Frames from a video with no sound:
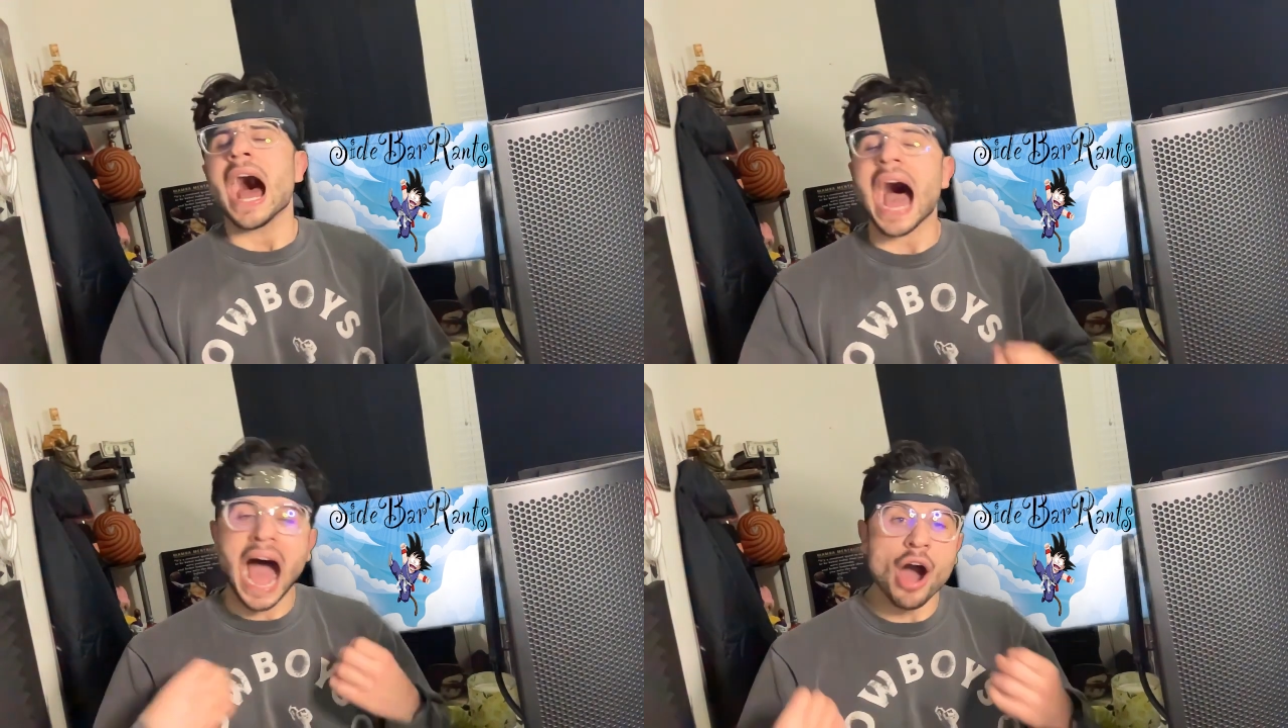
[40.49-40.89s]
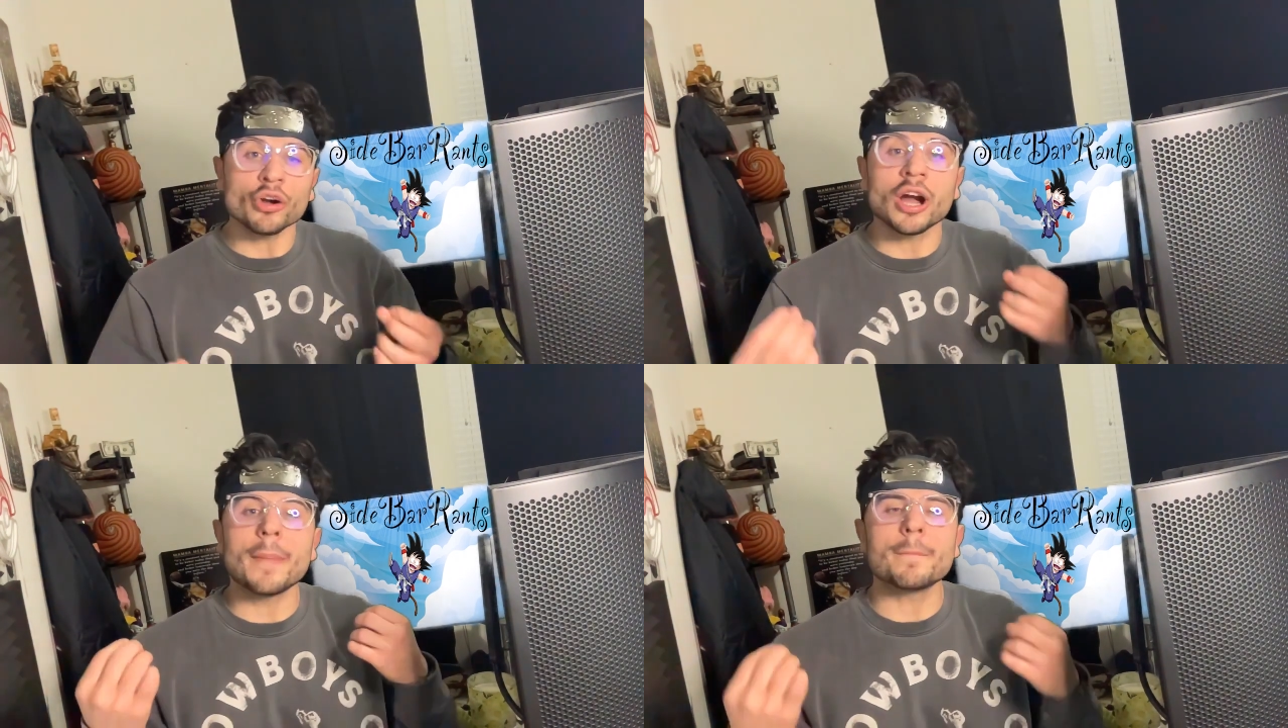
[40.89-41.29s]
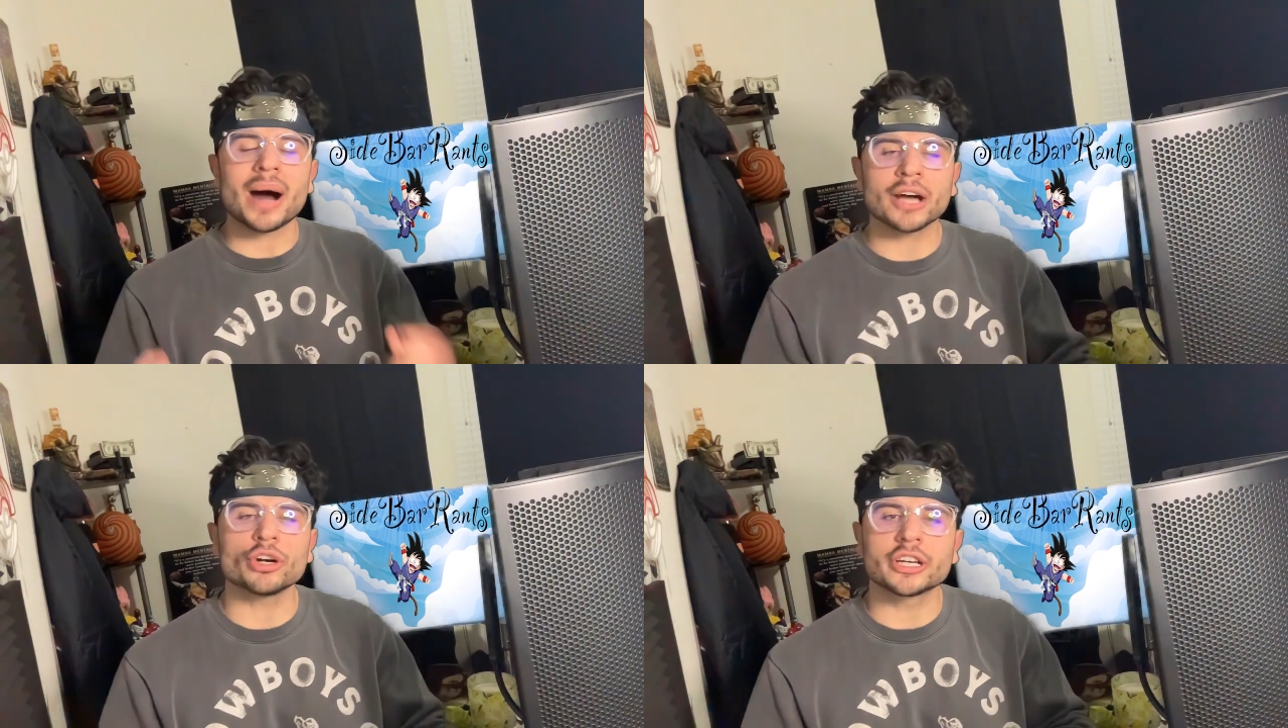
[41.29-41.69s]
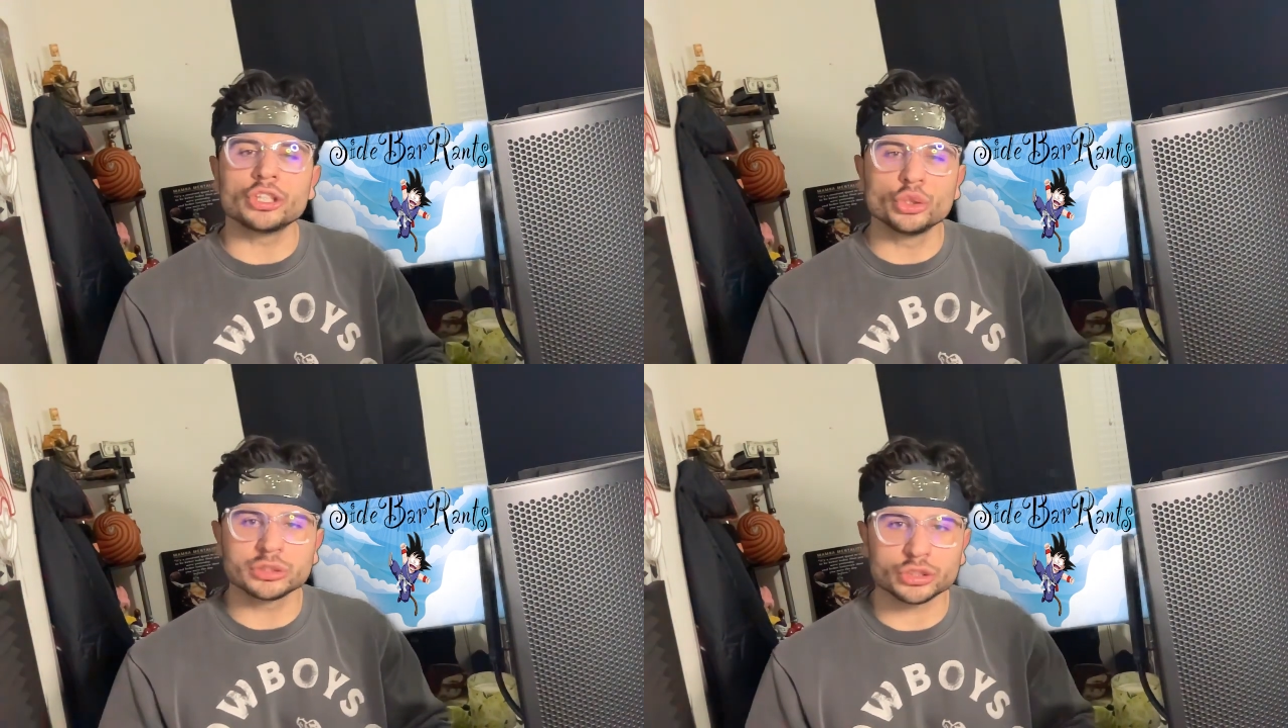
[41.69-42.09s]
How come Madara
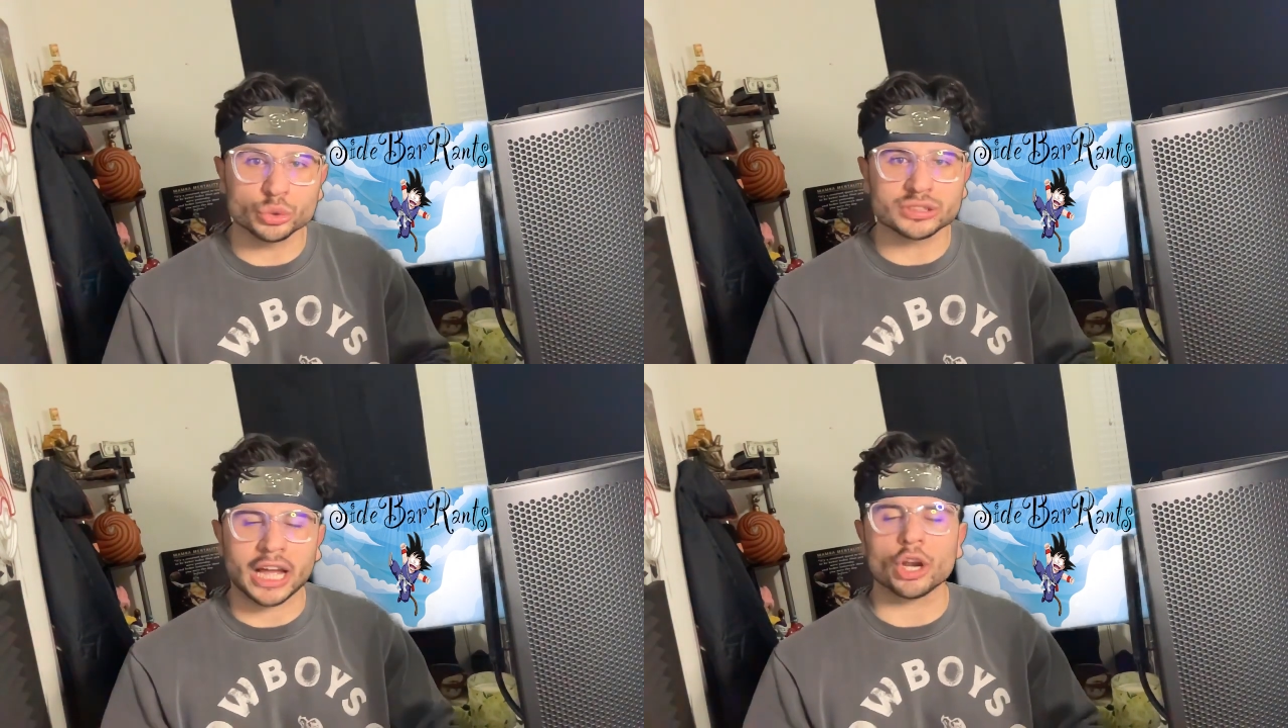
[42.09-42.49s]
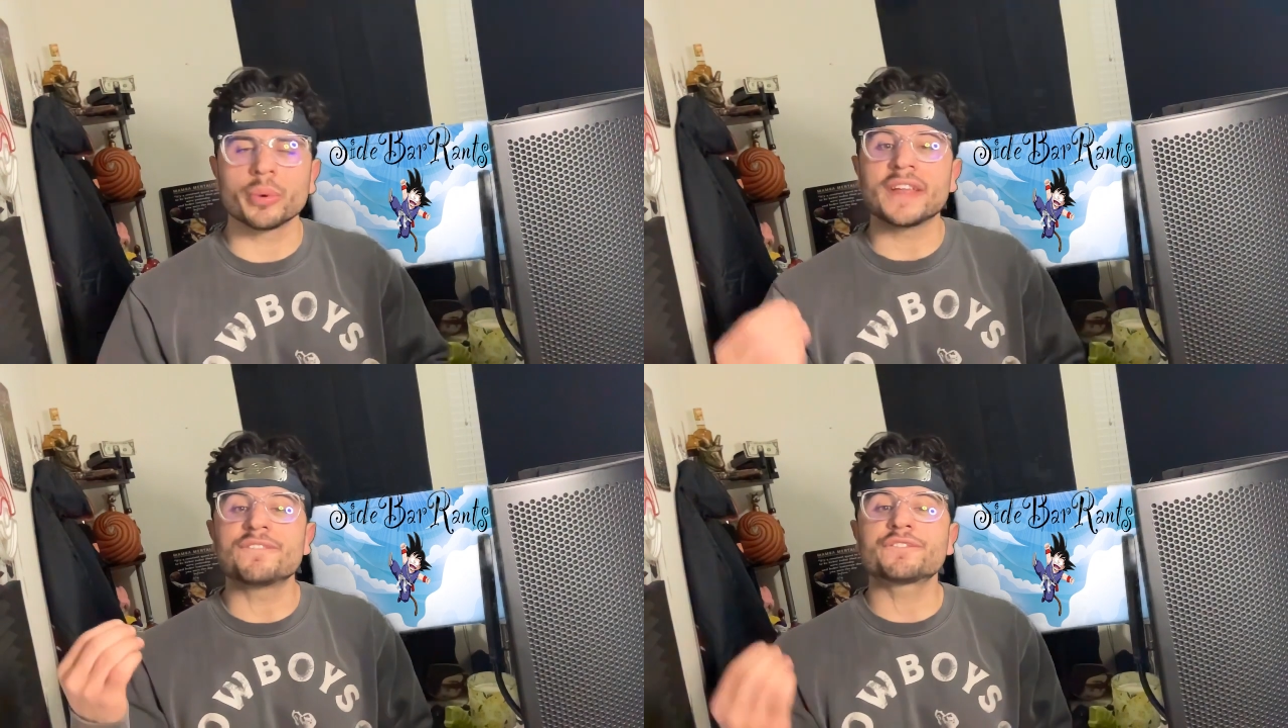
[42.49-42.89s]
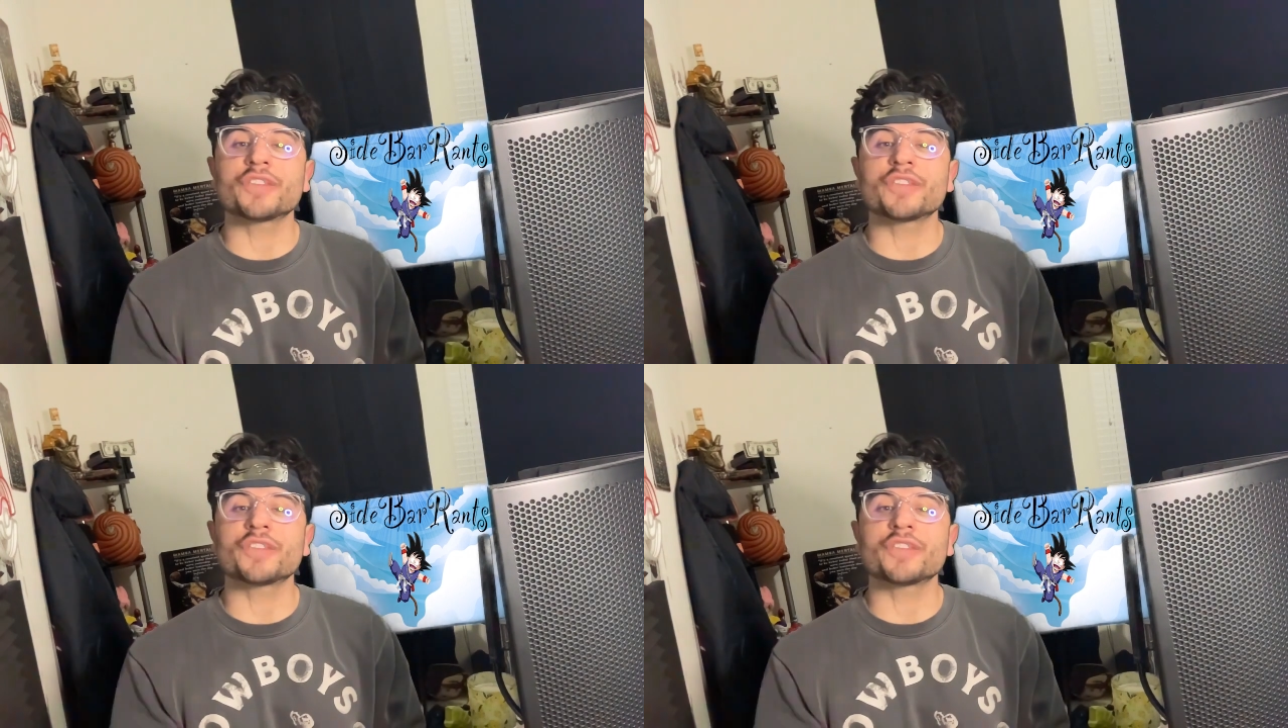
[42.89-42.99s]
could use the Susanoo when he